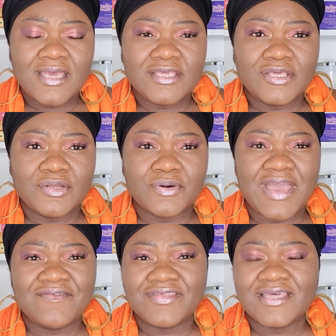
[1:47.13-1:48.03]

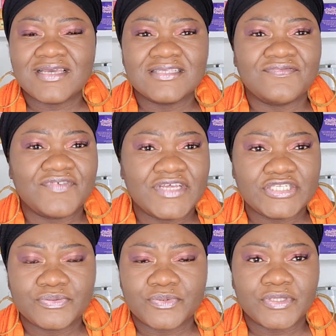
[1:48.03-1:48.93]
Everything is
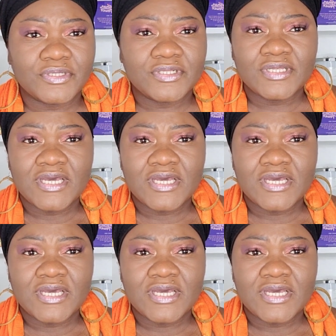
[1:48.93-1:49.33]
virtual.